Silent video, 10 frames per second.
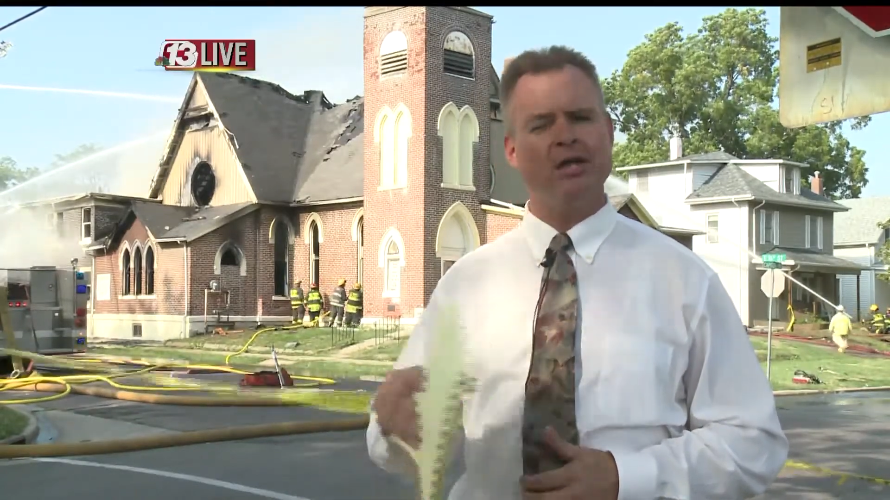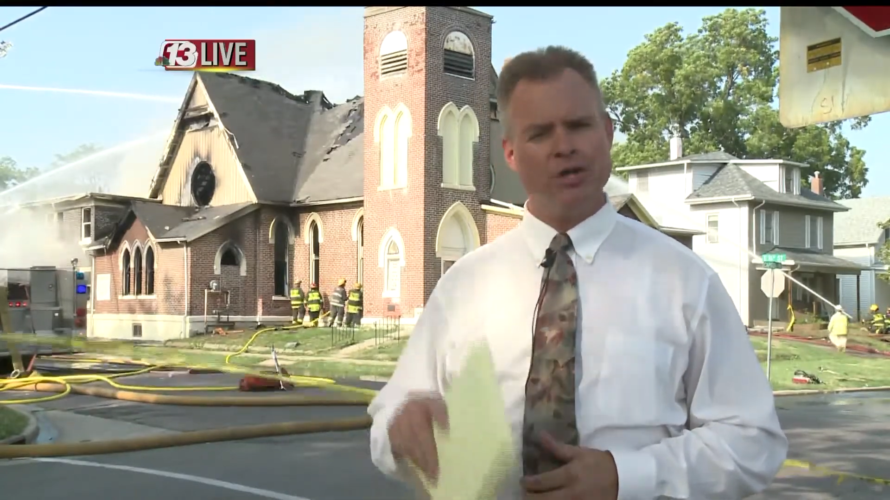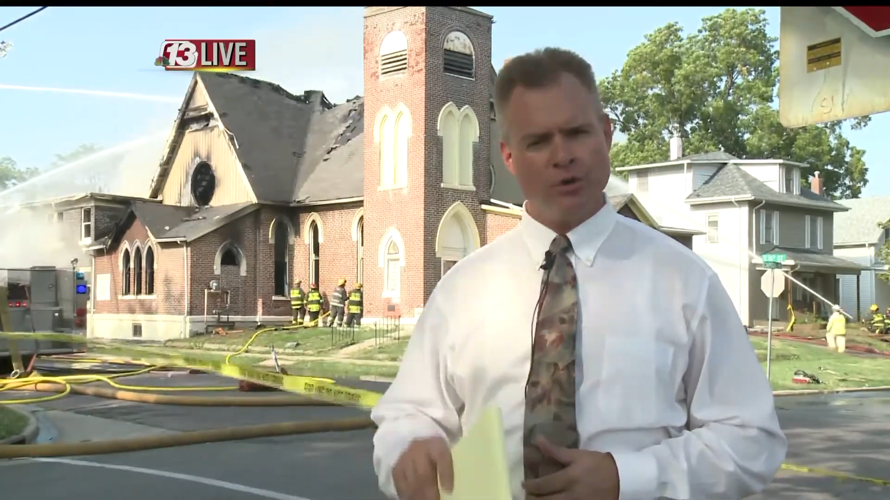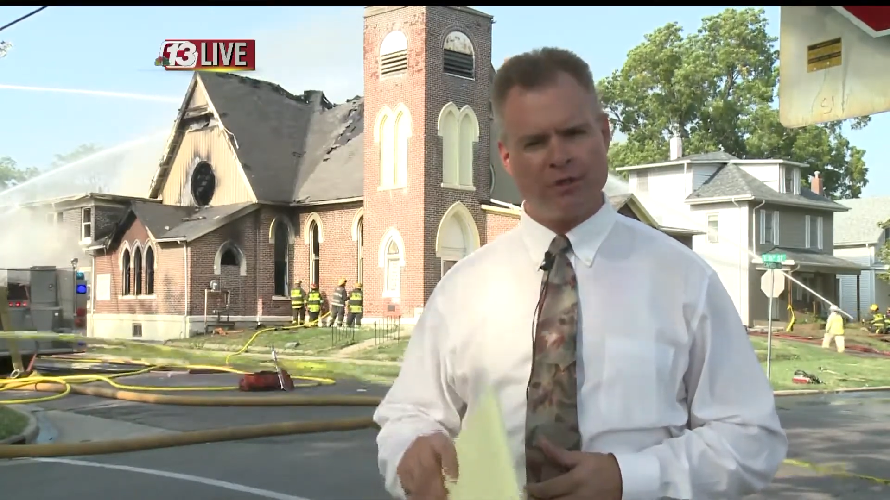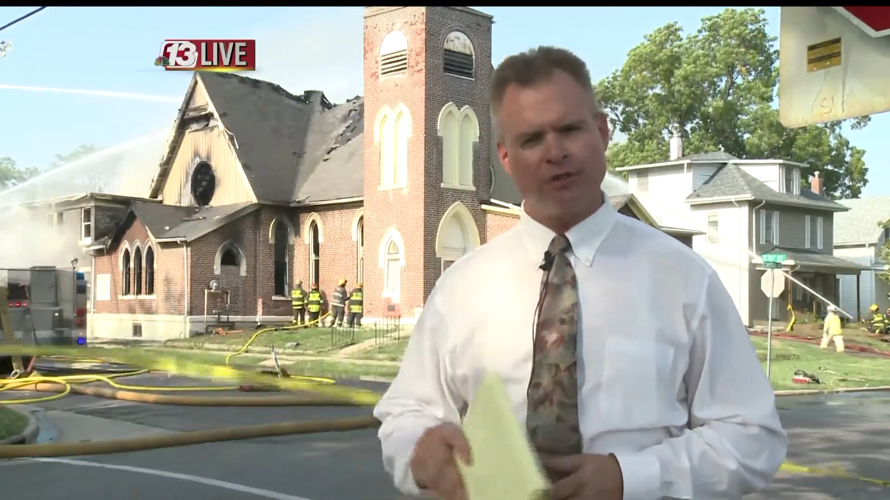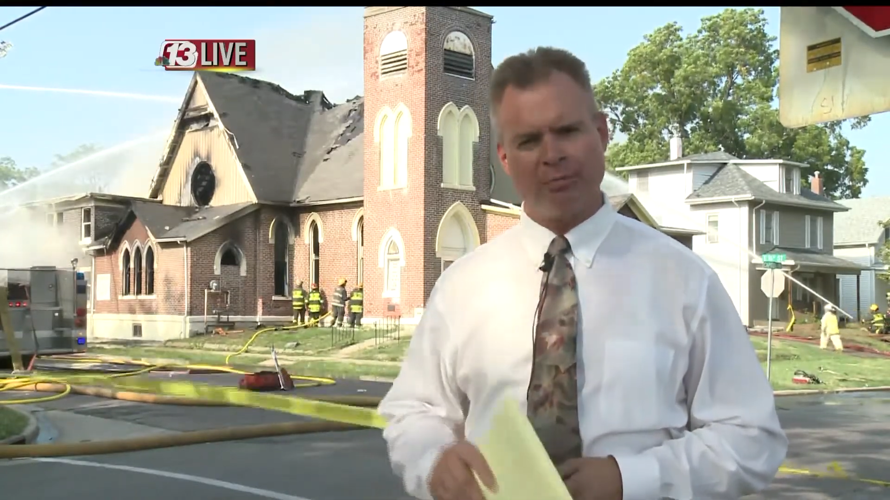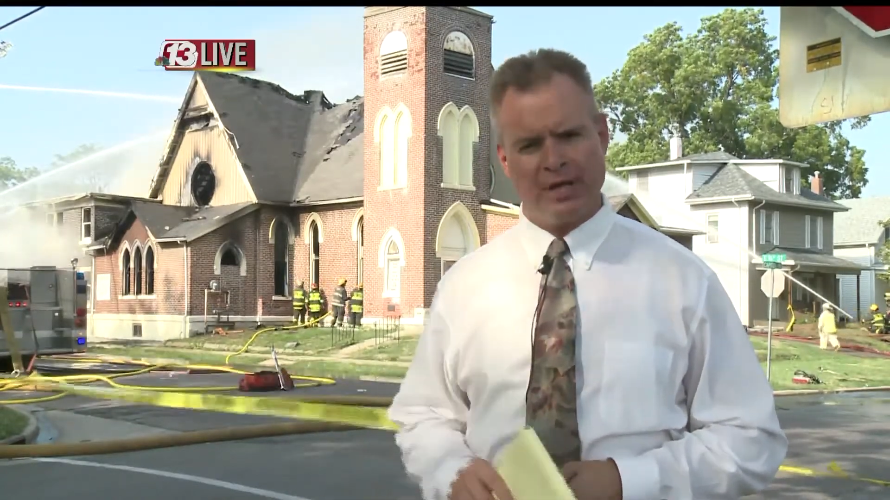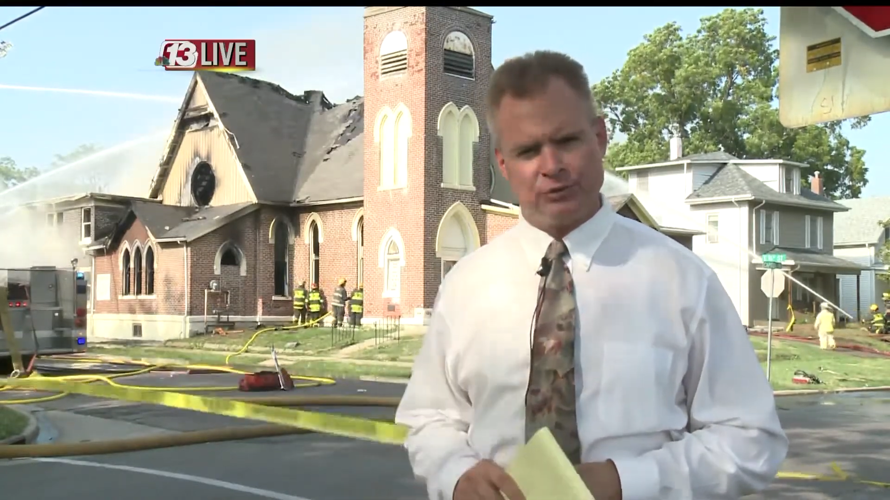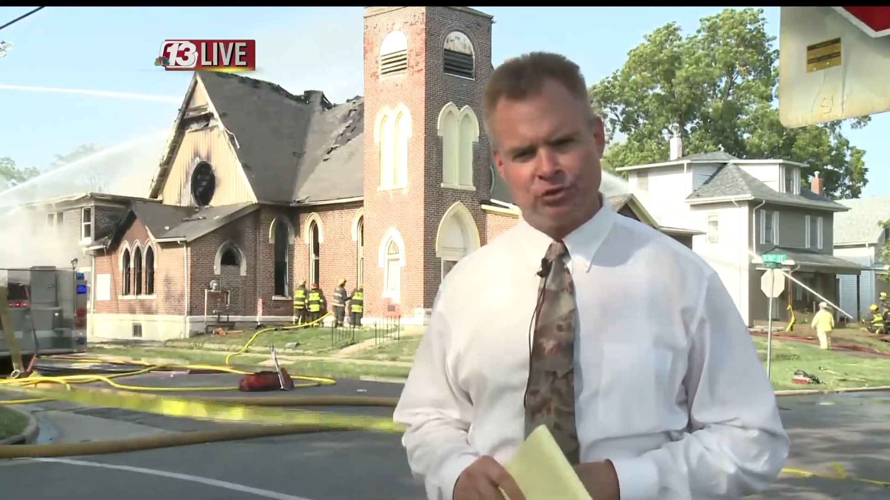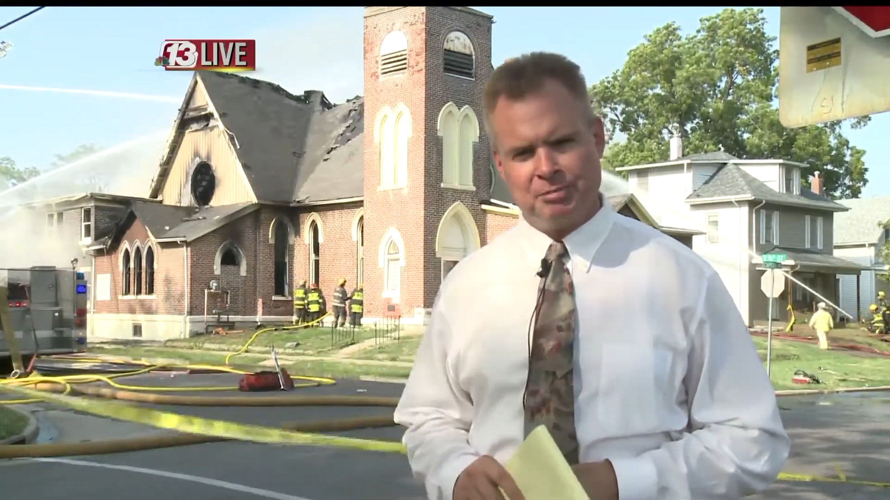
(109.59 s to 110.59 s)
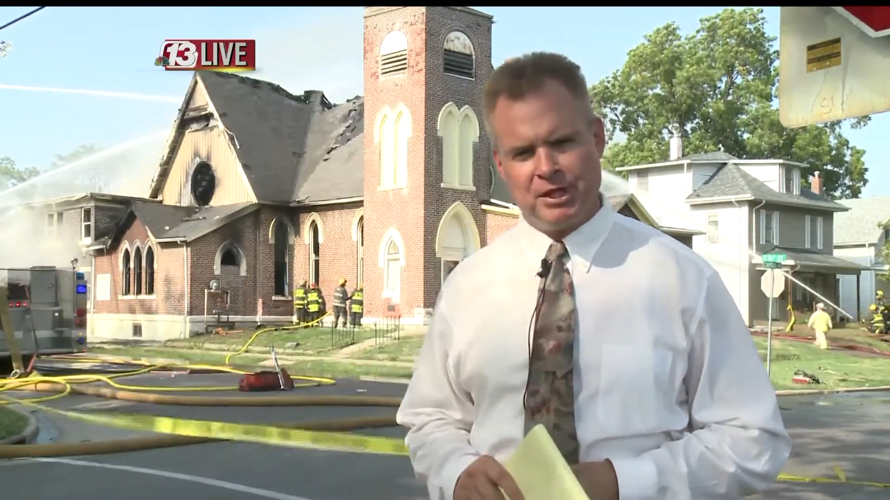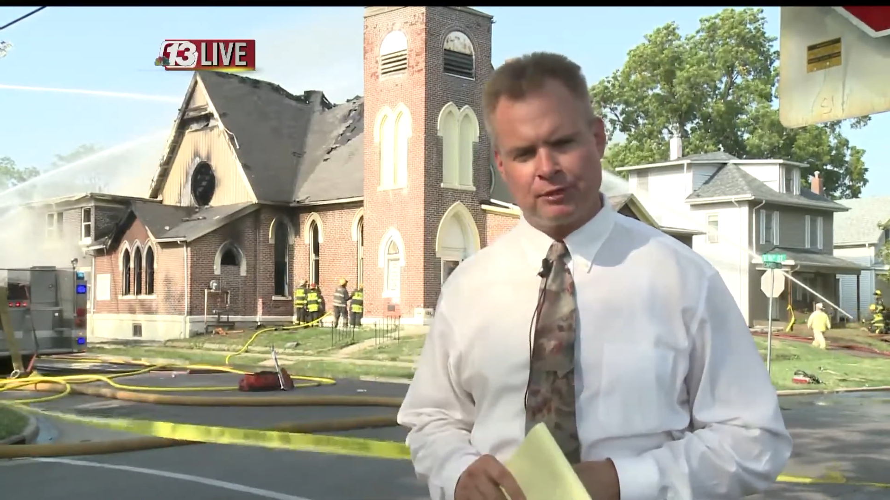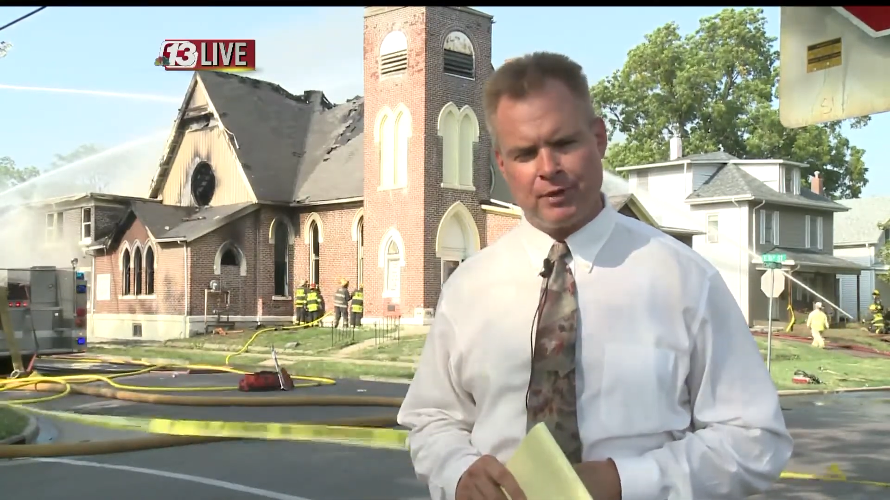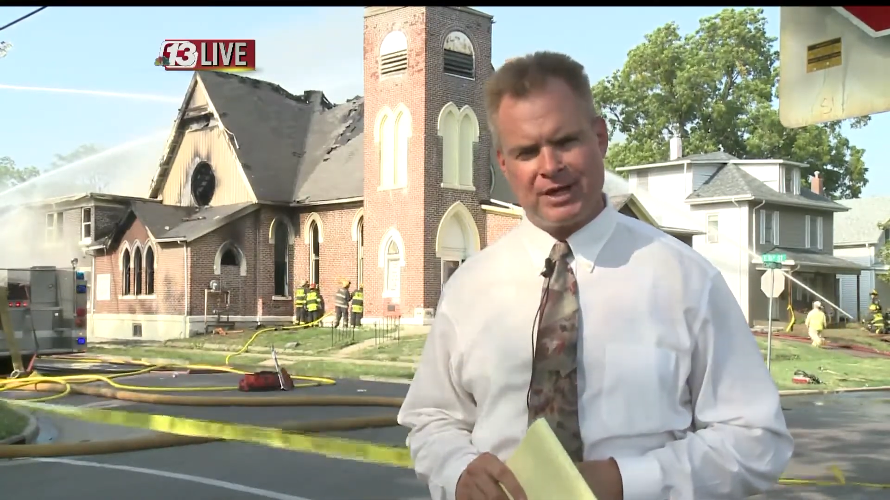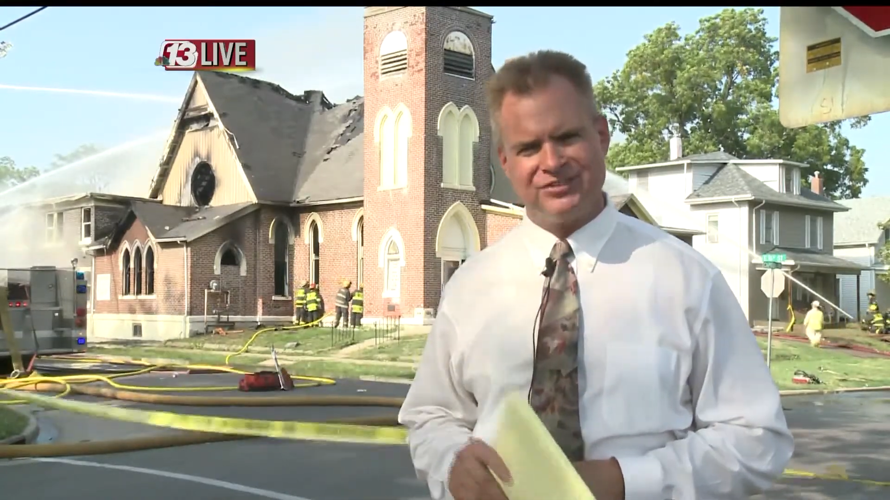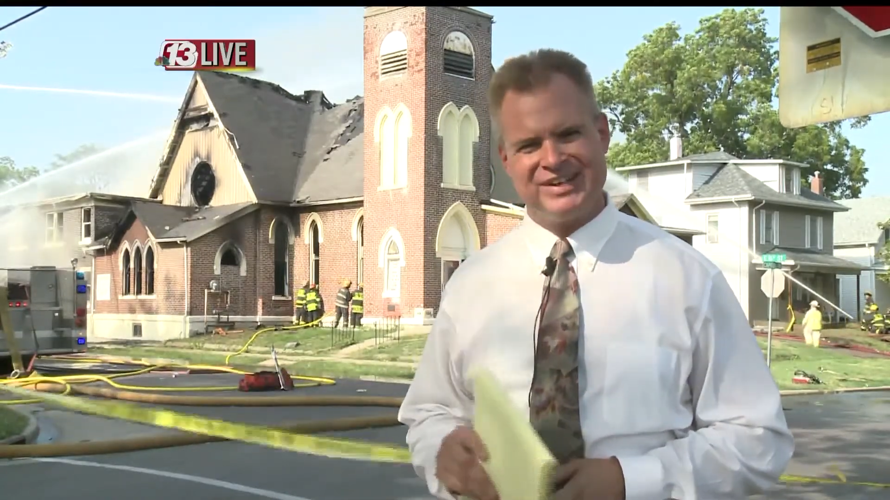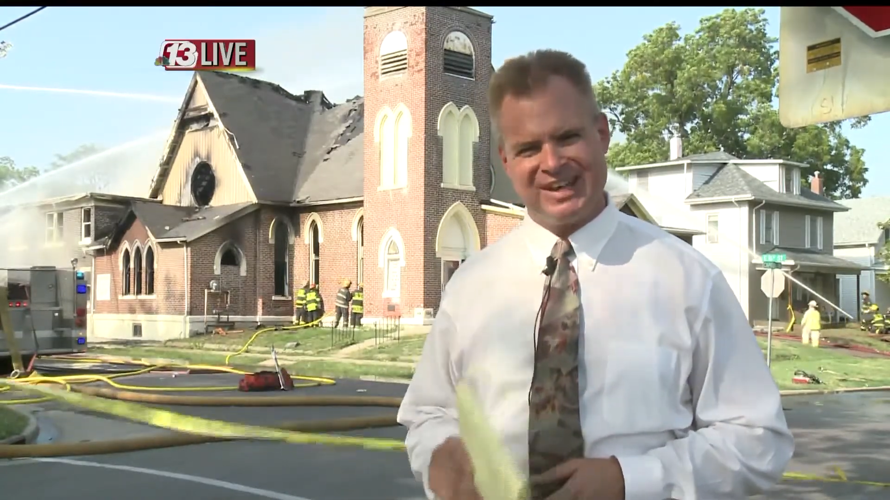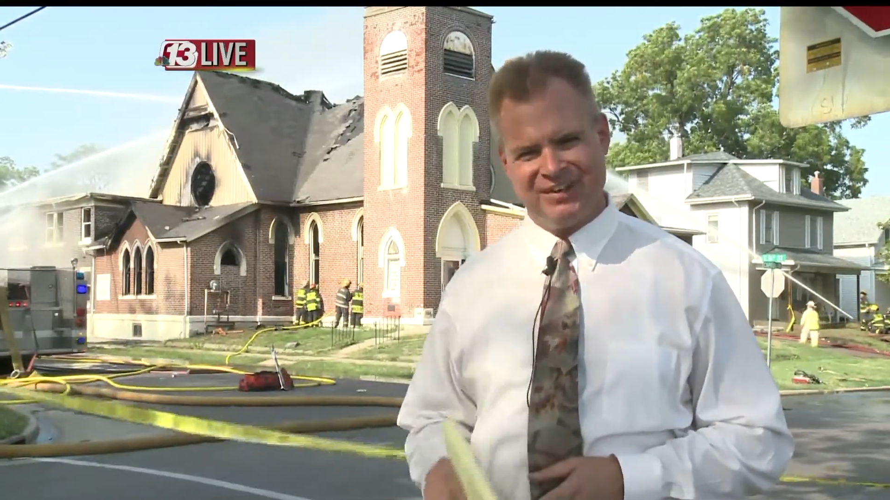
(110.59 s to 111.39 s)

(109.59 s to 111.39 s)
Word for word: knew that this place was being run as an